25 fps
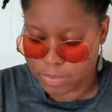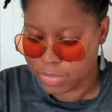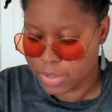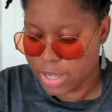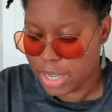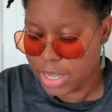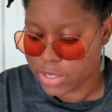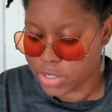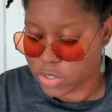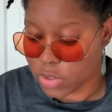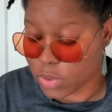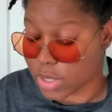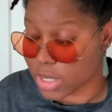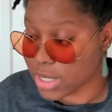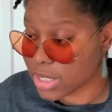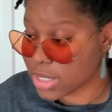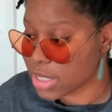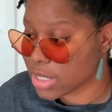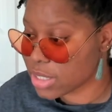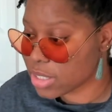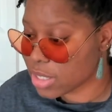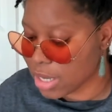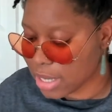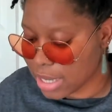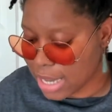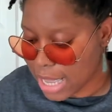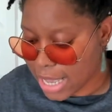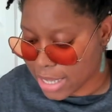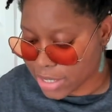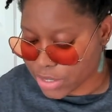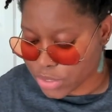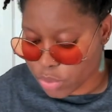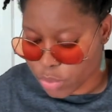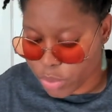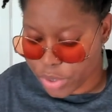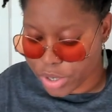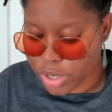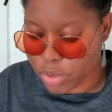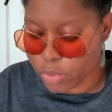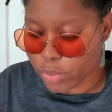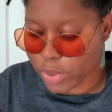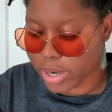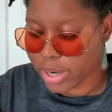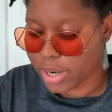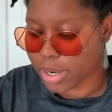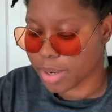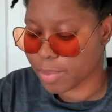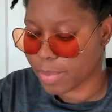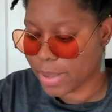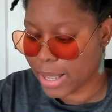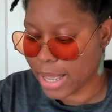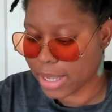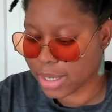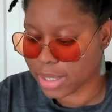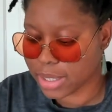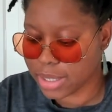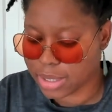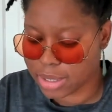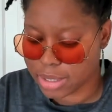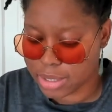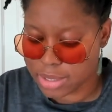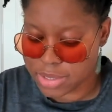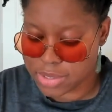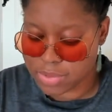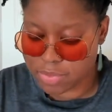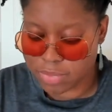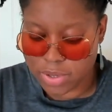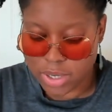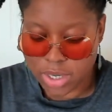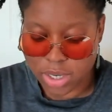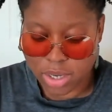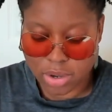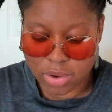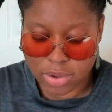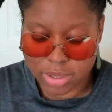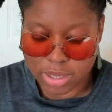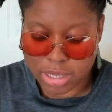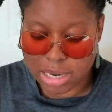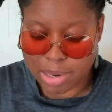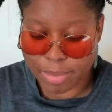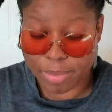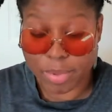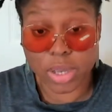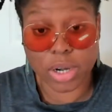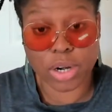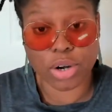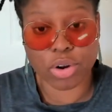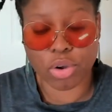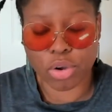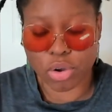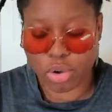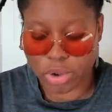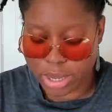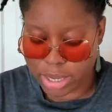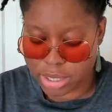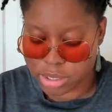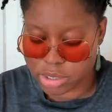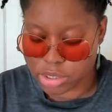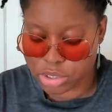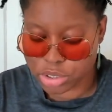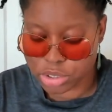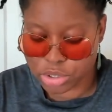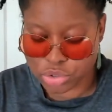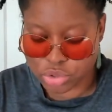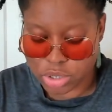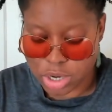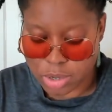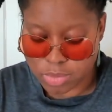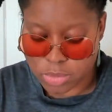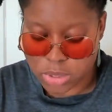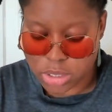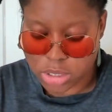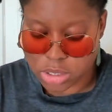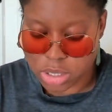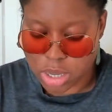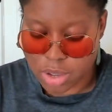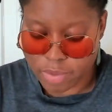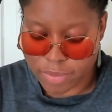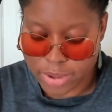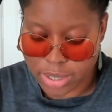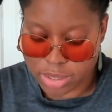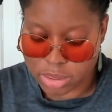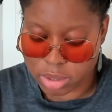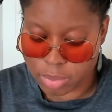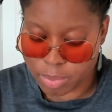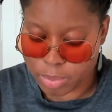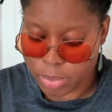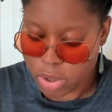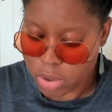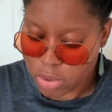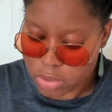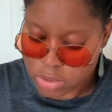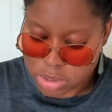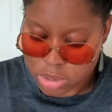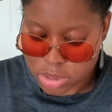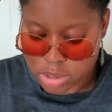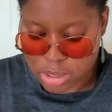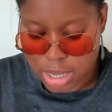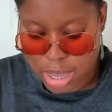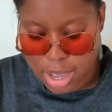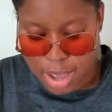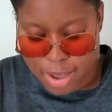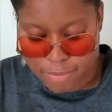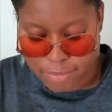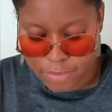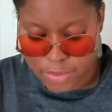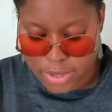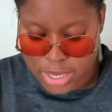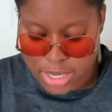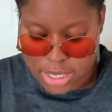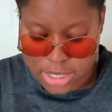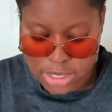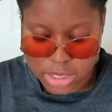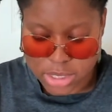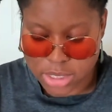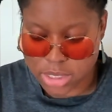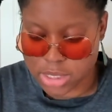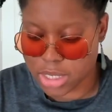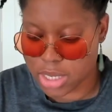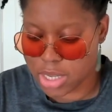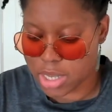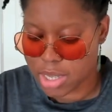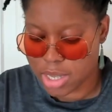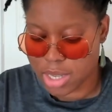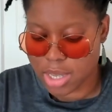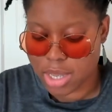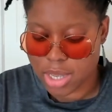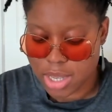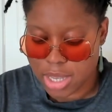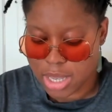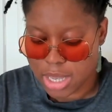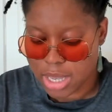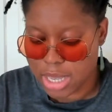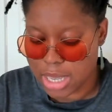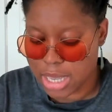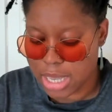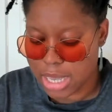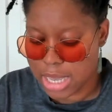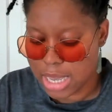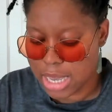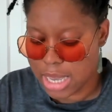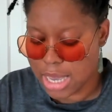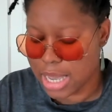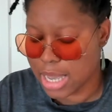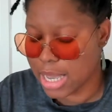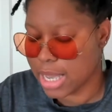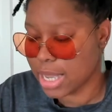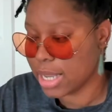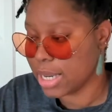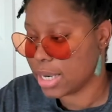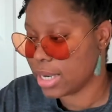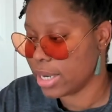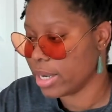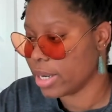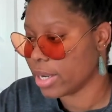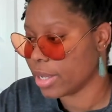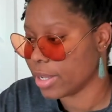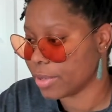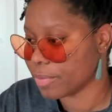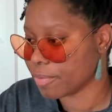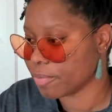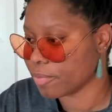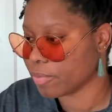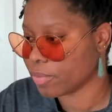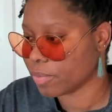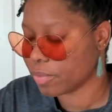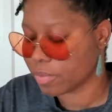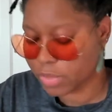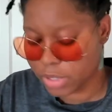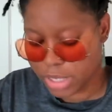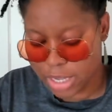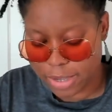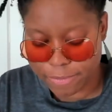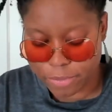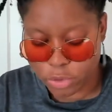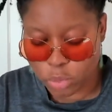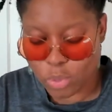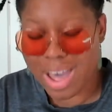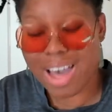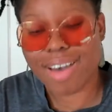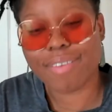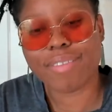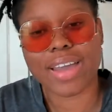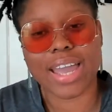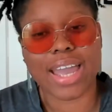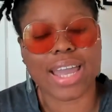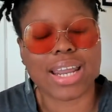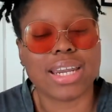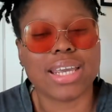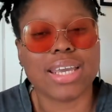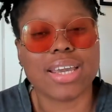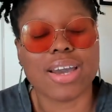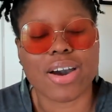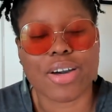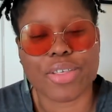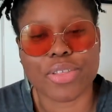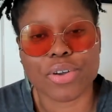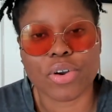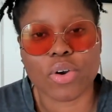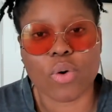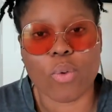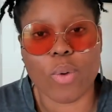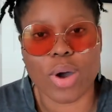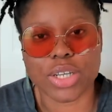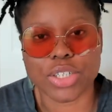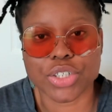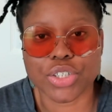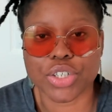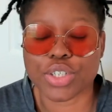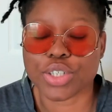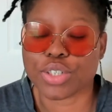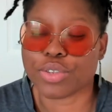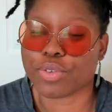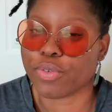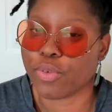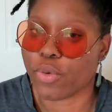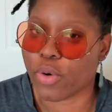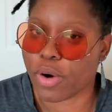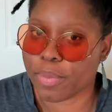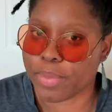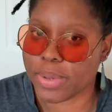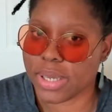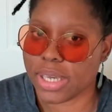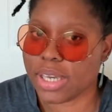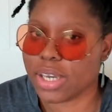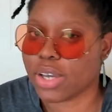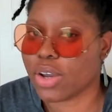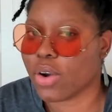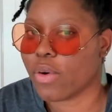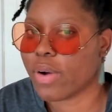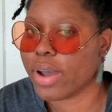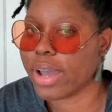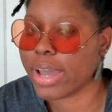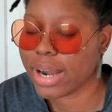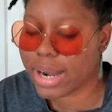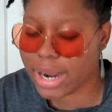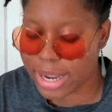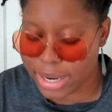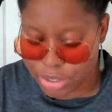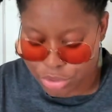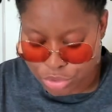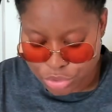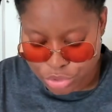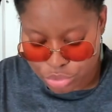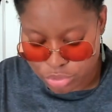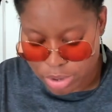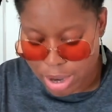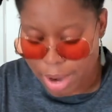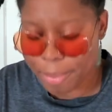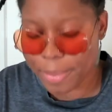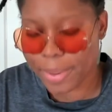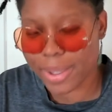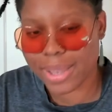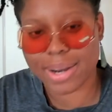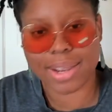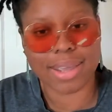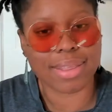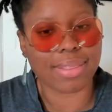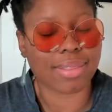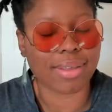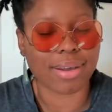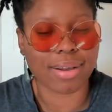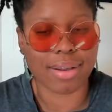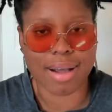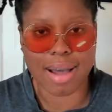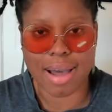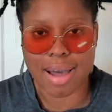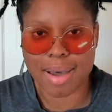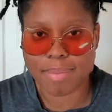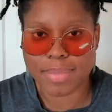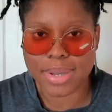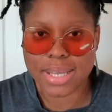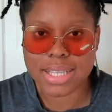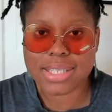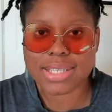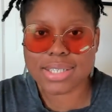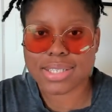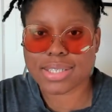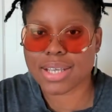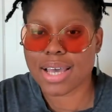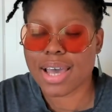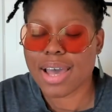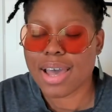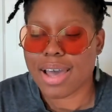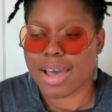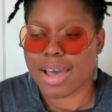And so this is the last order we're going to pack in this video. And then I'm going to go ahead to drop these off at the post office. And if you have any other questions for me, go ahead and drop it in the comments.